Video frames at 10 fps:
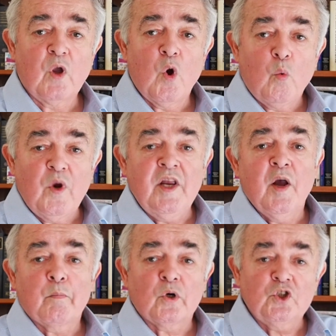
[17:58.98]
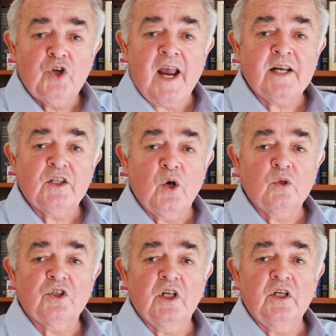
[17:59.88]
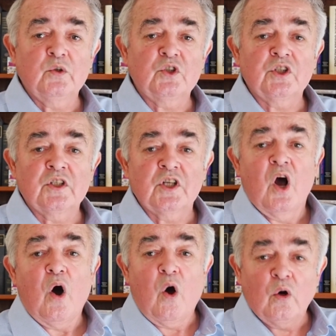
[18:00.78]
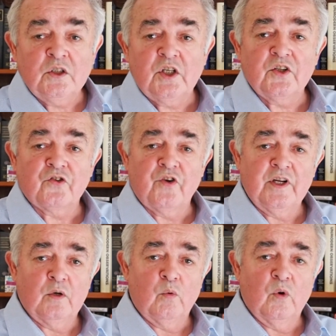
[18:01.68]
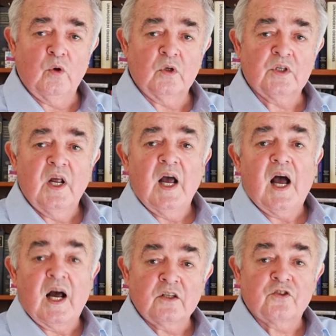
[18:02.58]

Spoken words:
We project those delusions onto the real world and